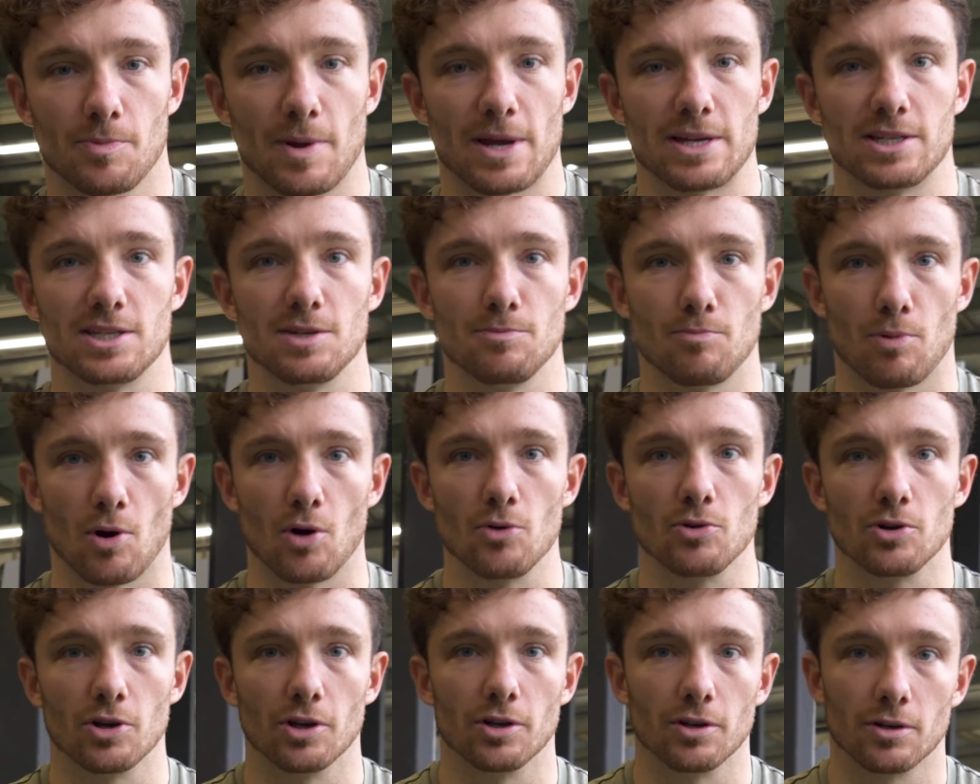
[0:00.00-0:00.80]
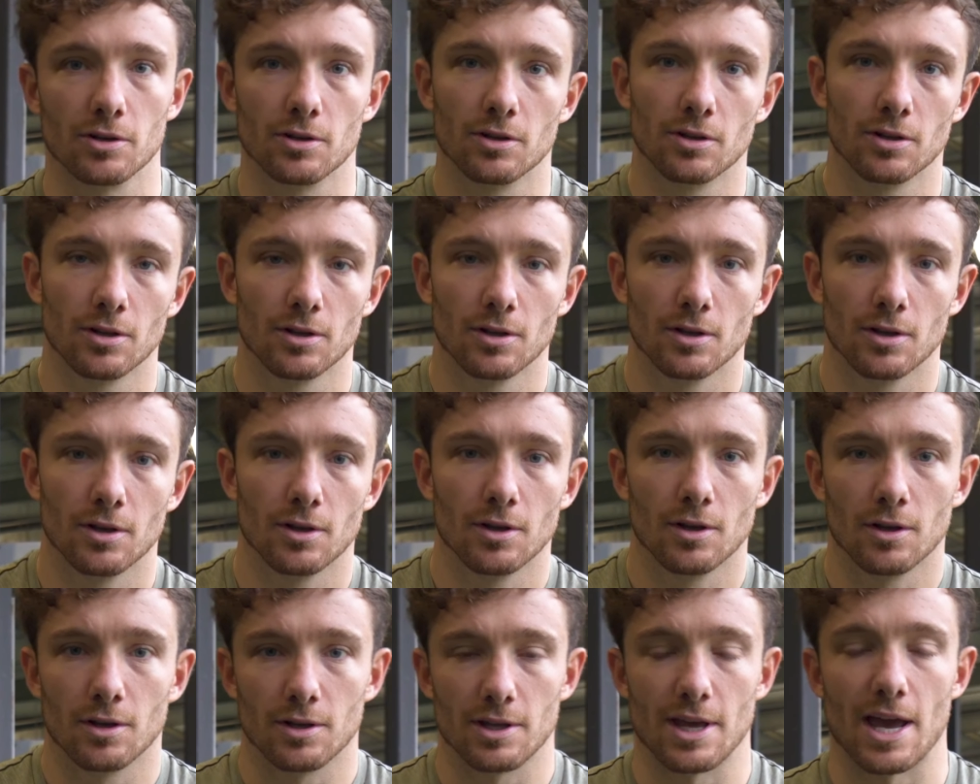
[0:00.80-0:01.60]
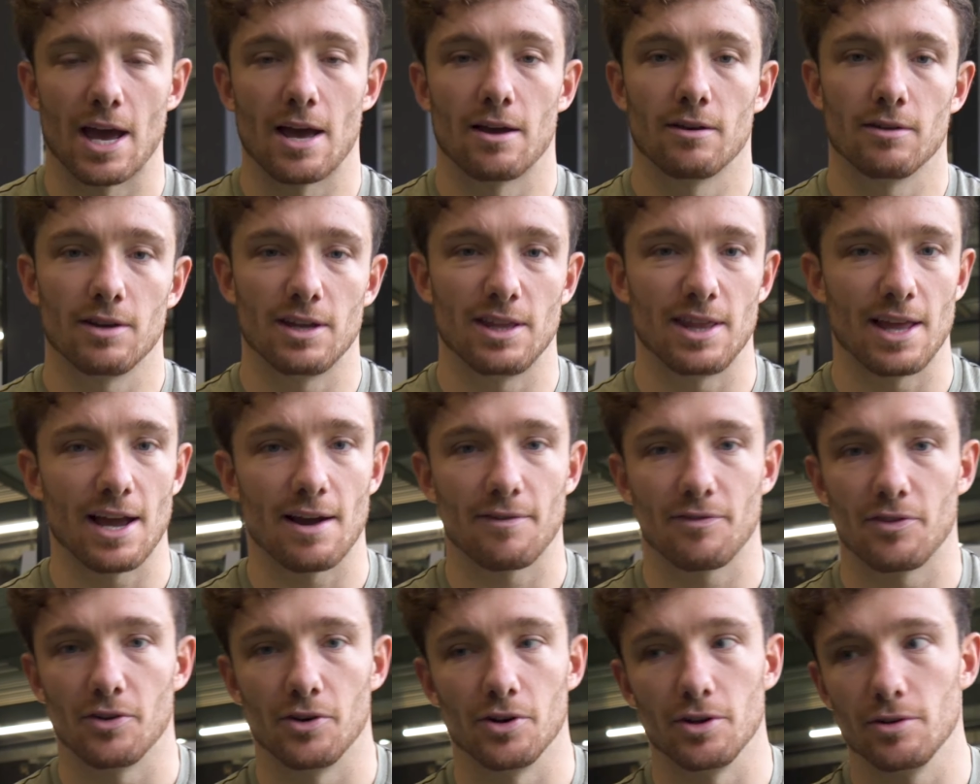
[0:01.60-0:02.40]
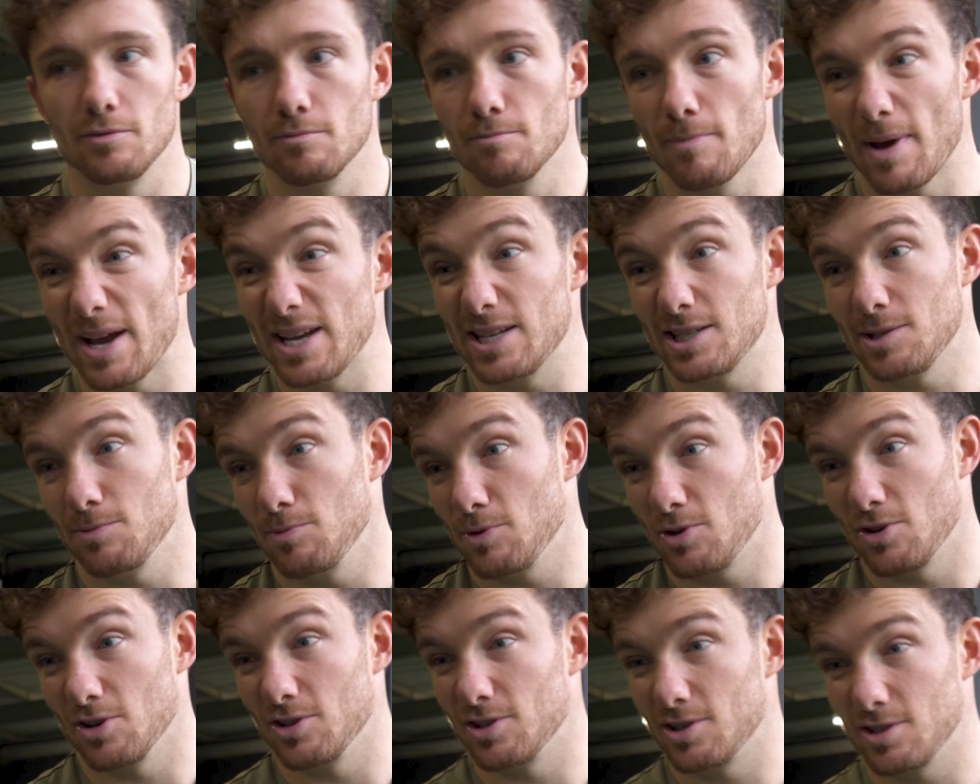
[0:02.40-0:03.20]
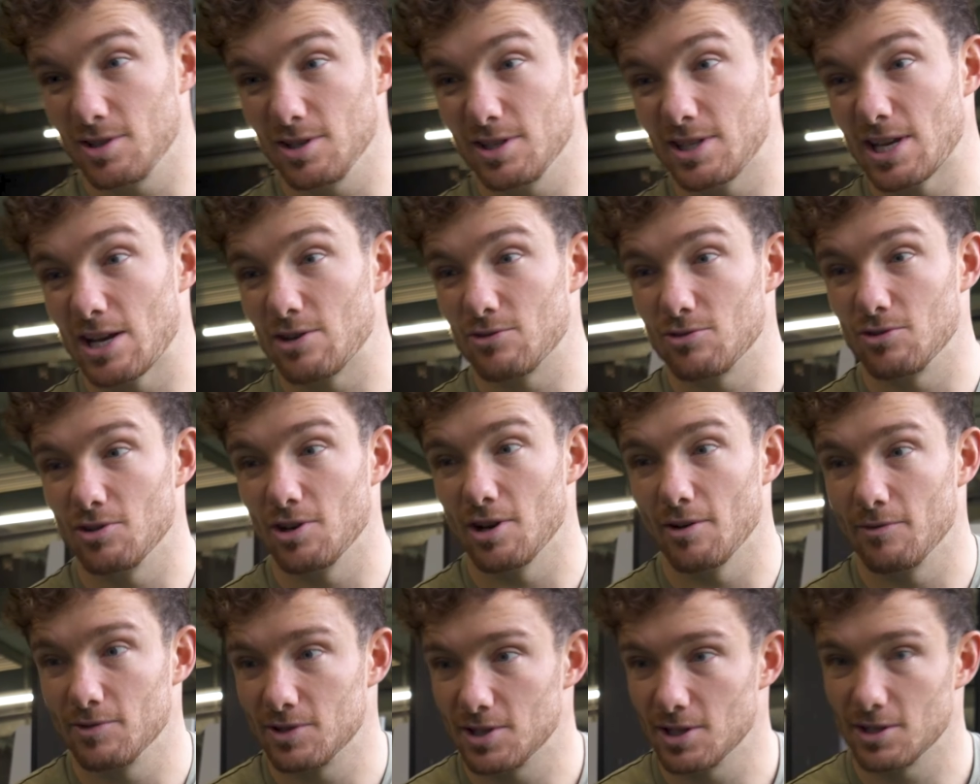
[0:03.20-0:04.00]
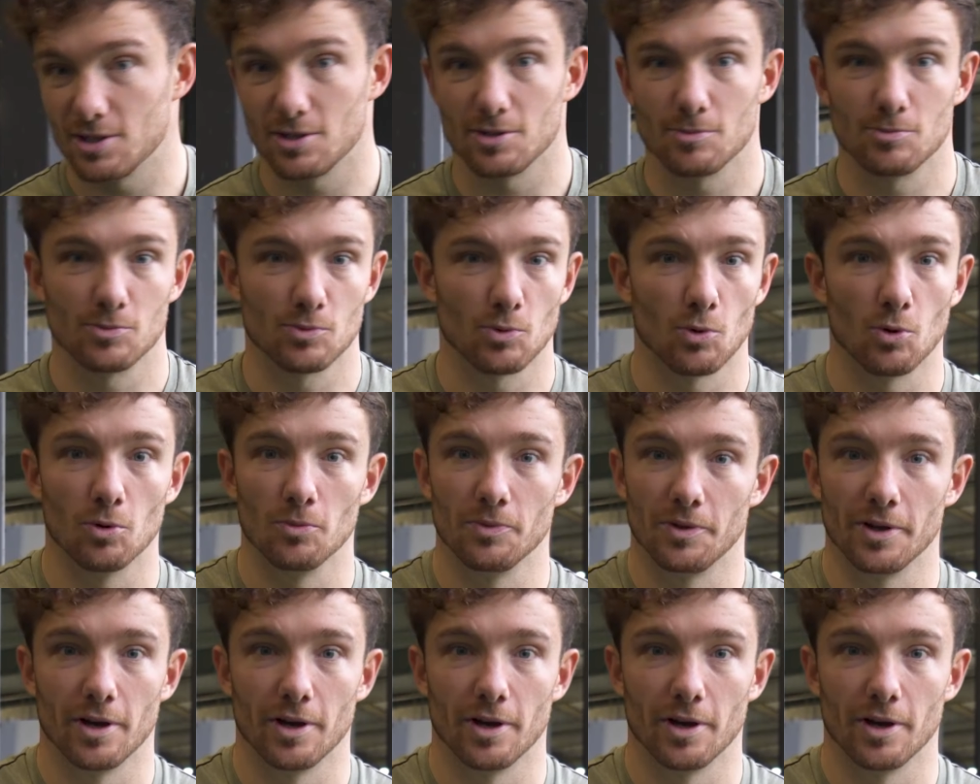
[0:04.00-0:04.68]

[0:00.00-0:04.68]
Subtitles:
are basically broken, yeah, in the afternoon. Basically because your central nervous system's warmed